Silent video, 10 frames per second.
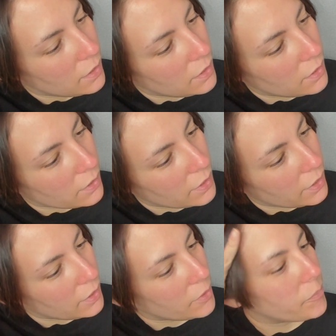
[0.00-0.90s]
Okay.
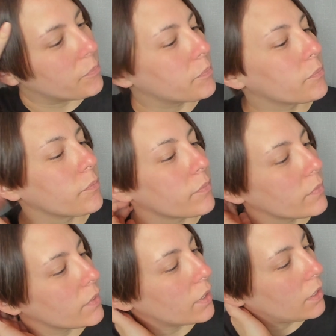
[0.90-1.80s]

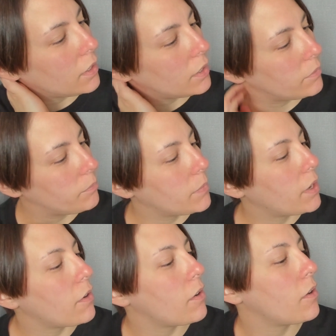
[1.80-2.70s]
Um,
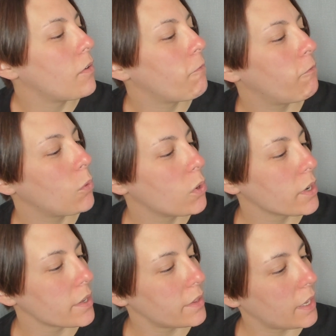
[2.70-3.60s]

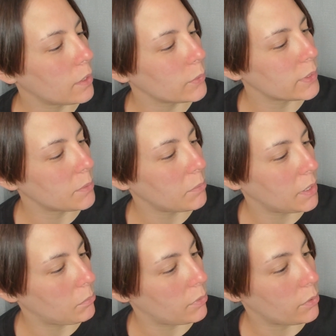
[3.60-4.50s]
4,000
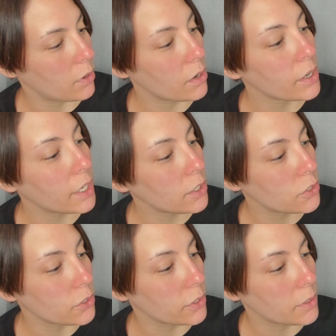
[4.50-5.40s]
people are
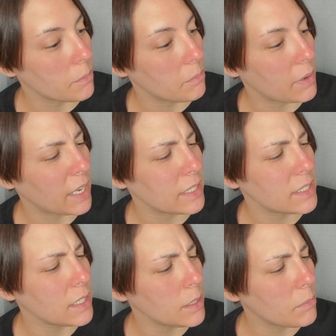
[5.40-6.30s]
injured by
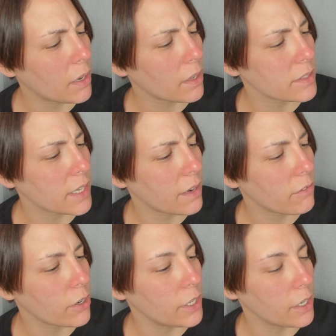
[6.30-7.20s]
teapots
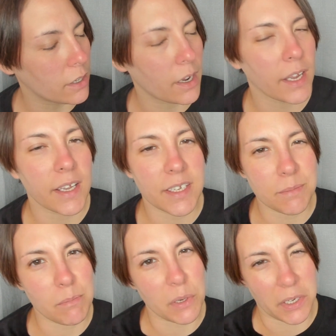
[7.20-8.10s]
every year. I guess
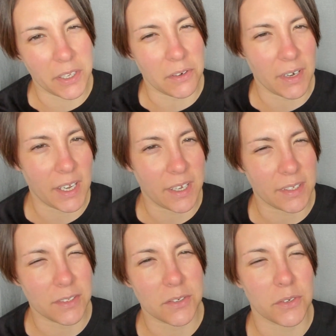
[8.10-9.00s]
burning your
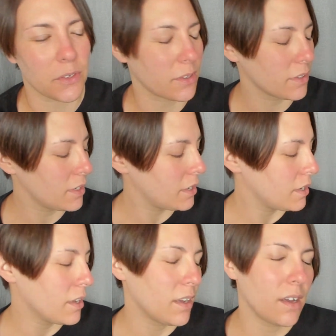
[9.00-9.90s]
hands or your
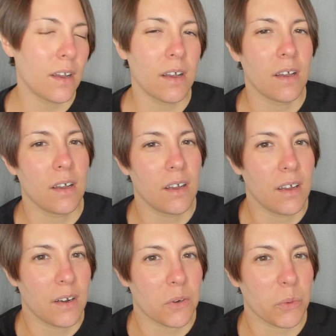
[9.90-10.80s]

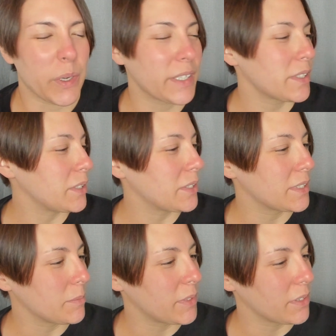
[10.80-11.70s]
wrist or
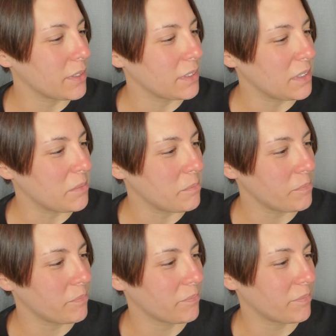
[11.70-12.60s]
something on them.
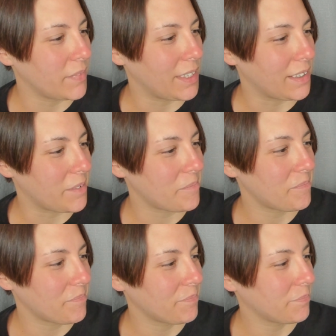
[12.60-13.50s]
Yeah,
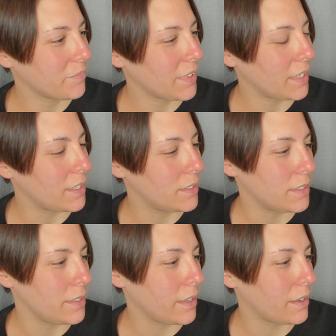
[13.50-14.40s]
you can
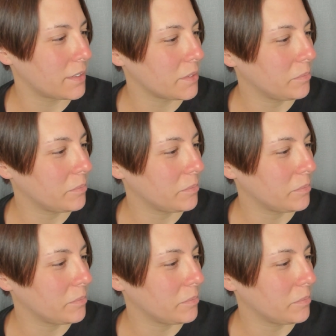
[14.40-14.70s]
see that.